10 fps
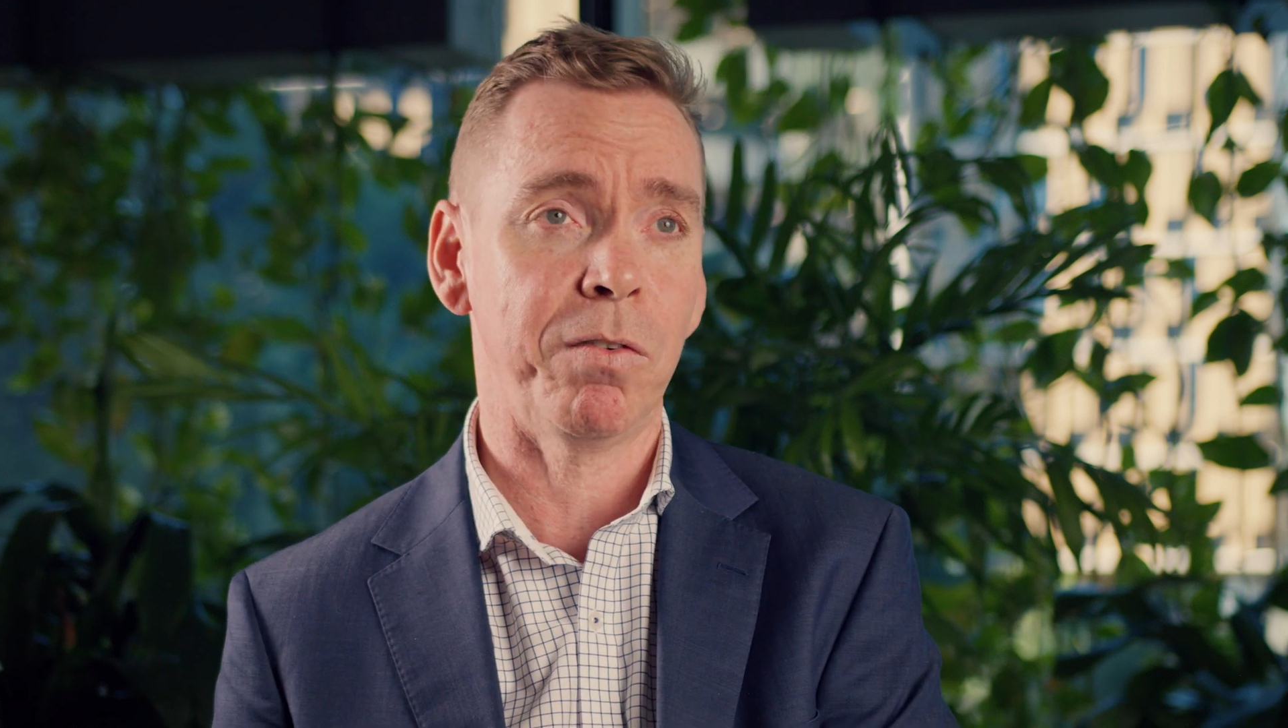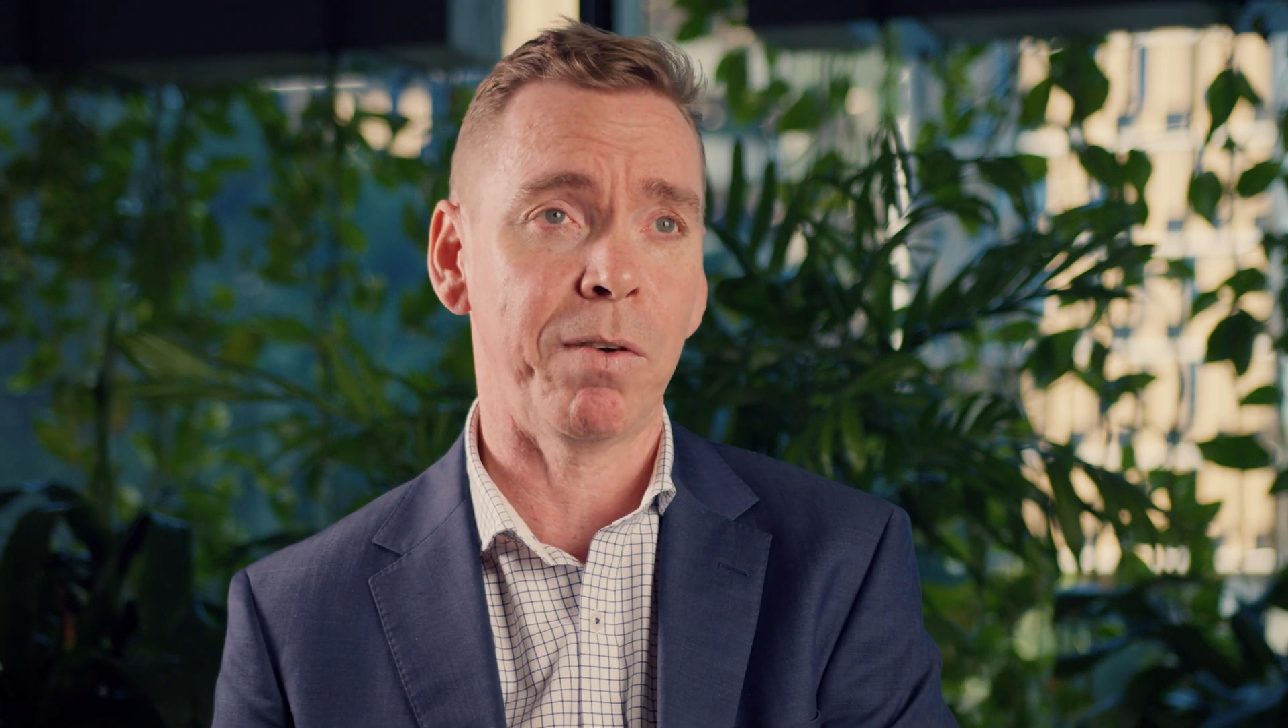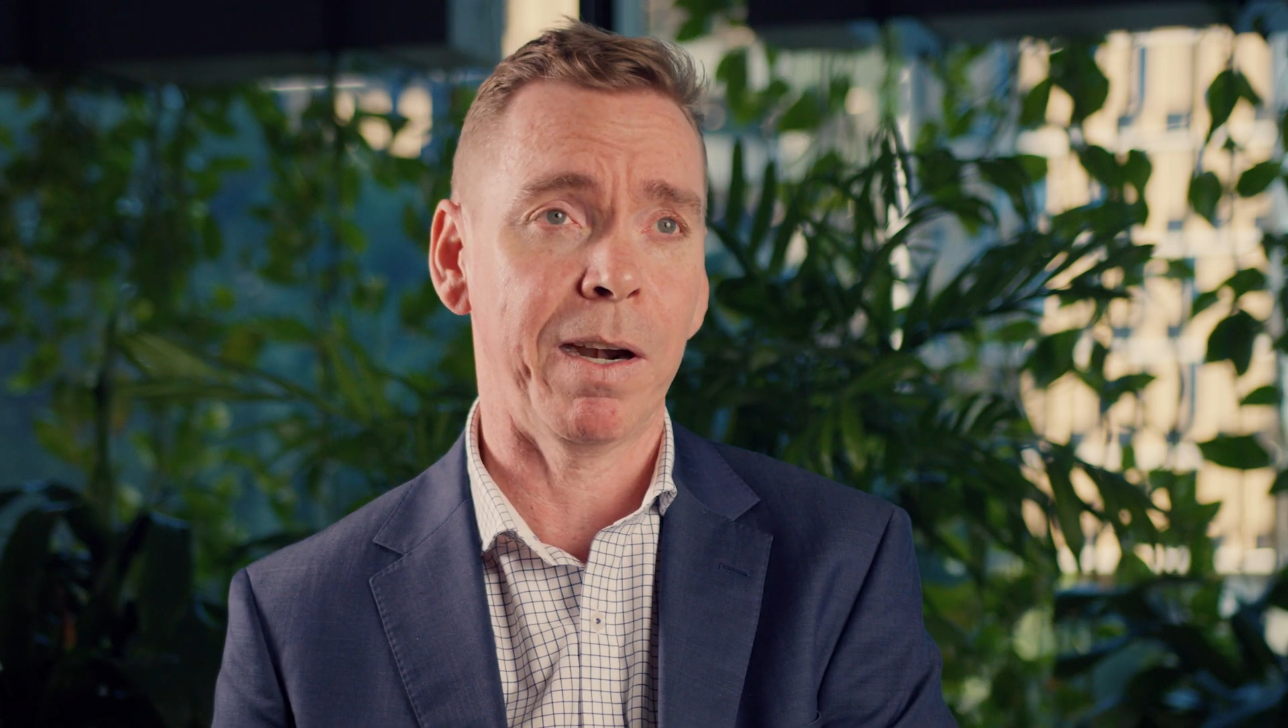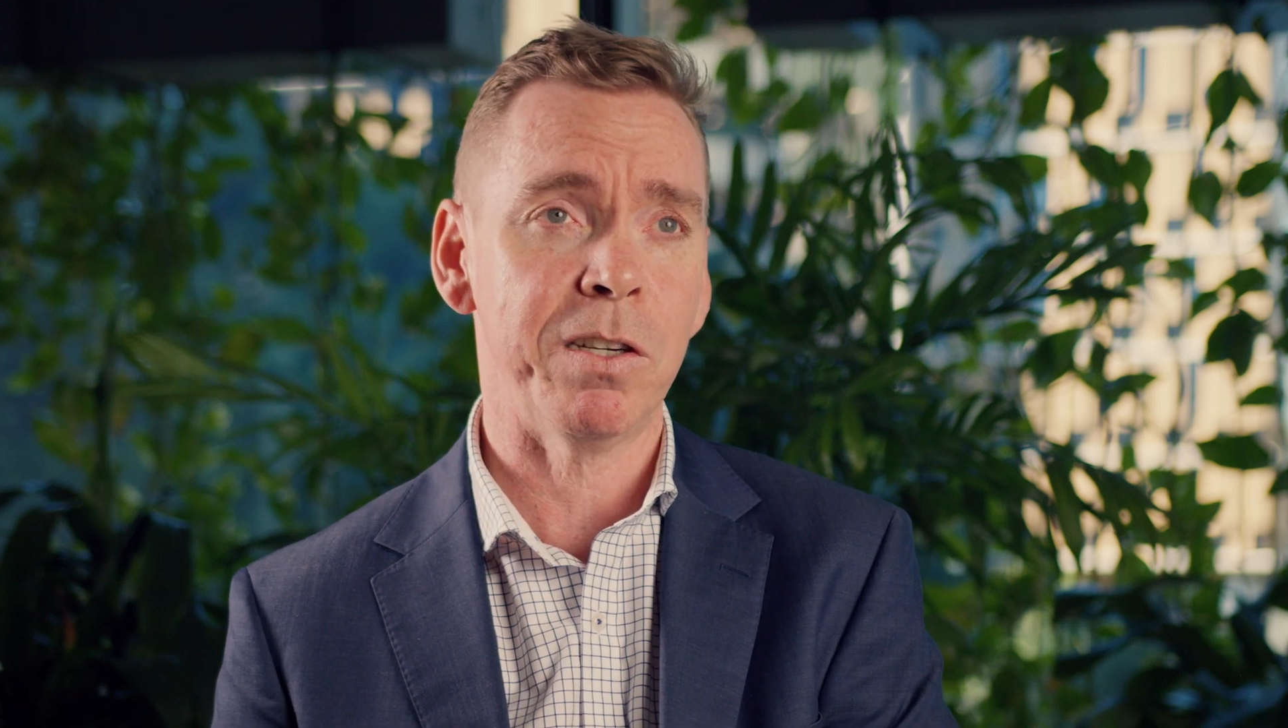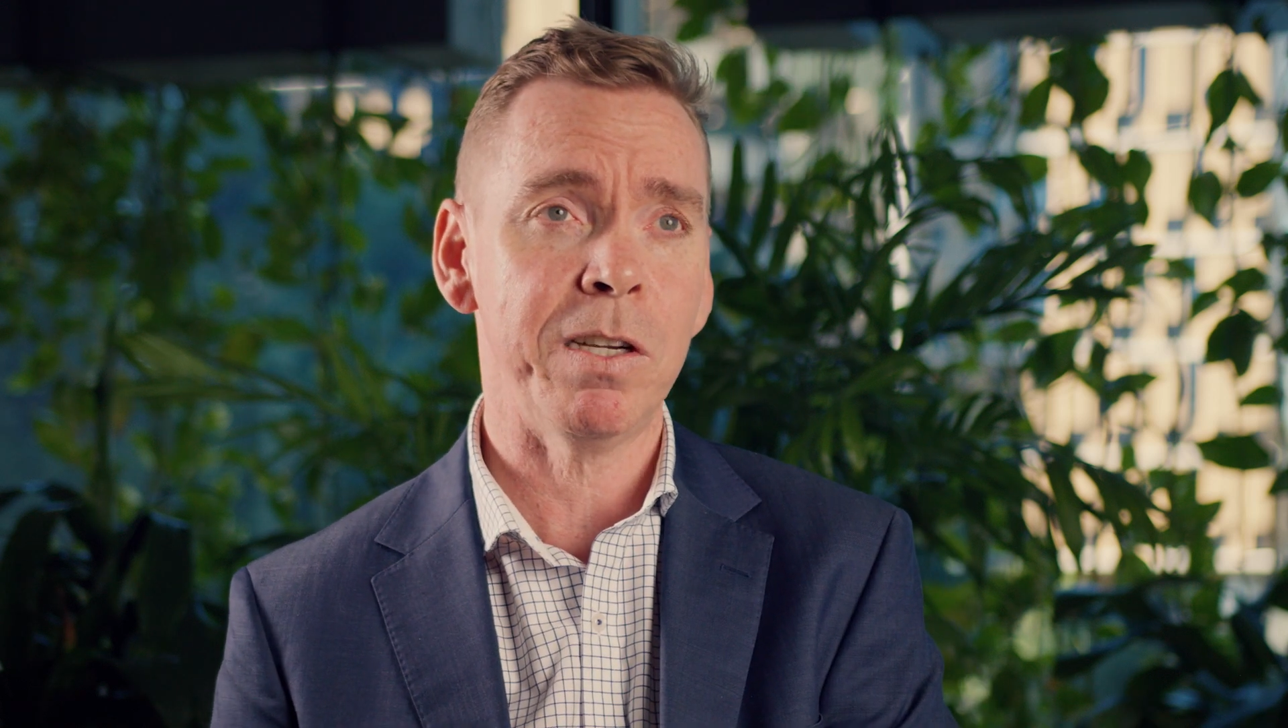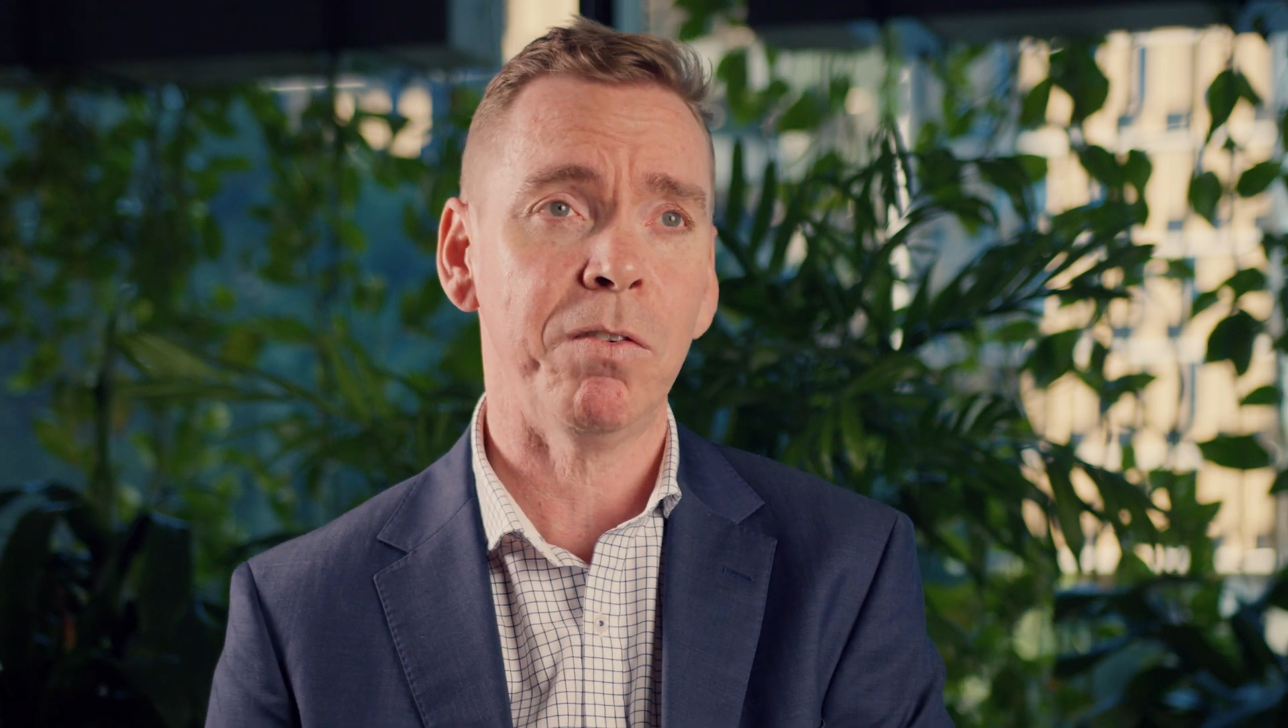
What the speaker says: strategy,